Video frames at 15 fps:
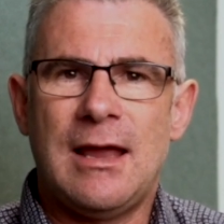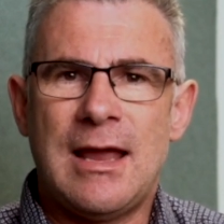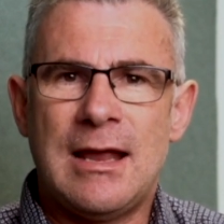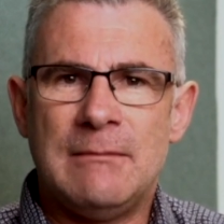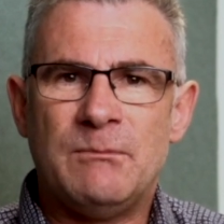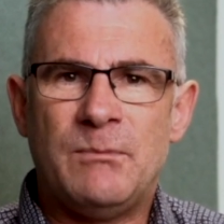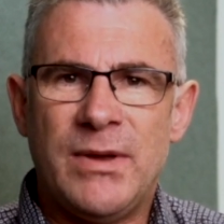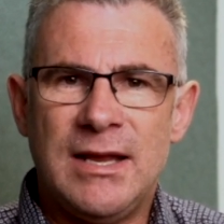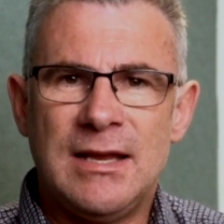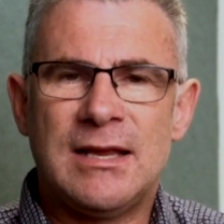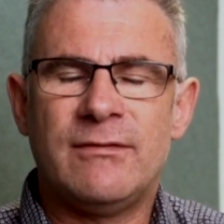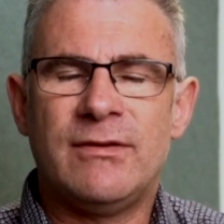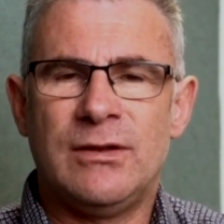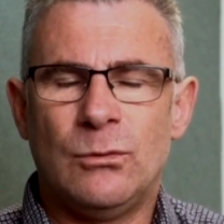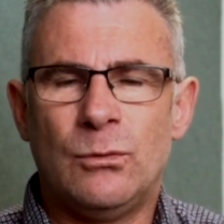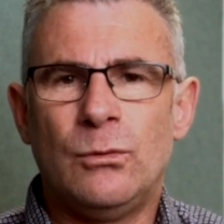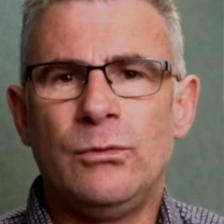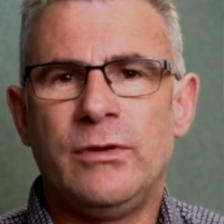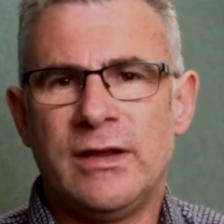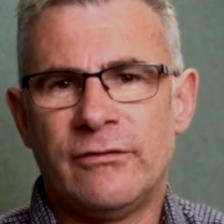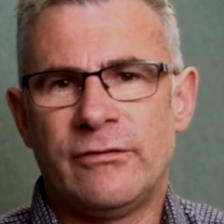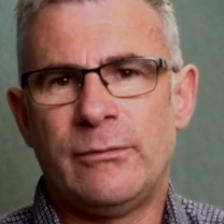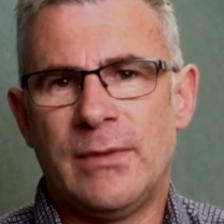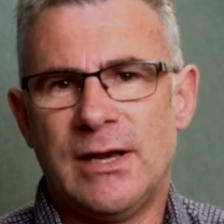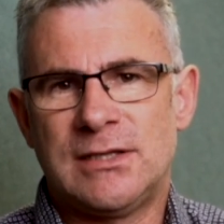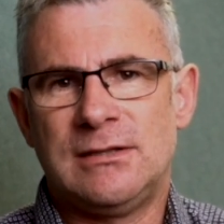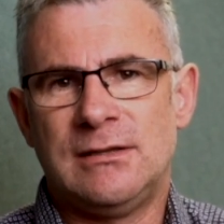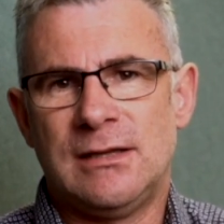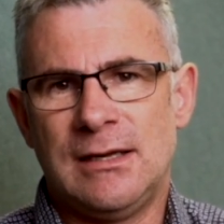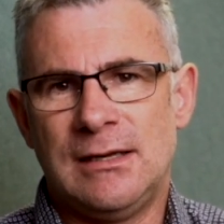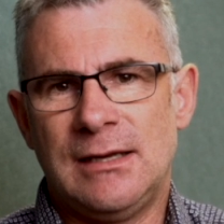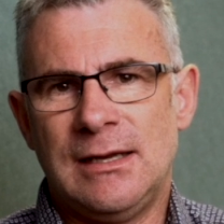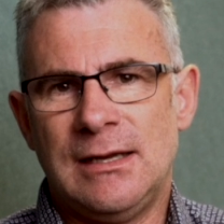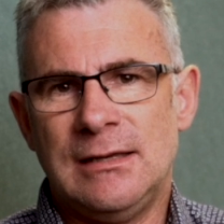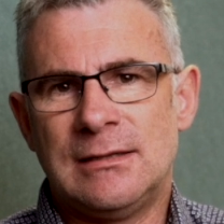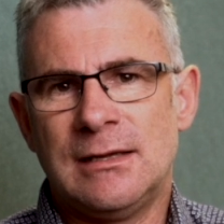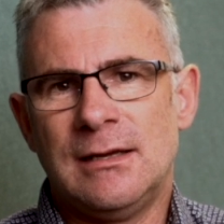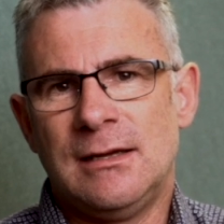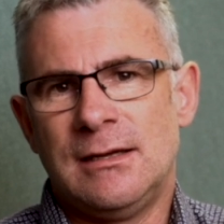and being given all the information they need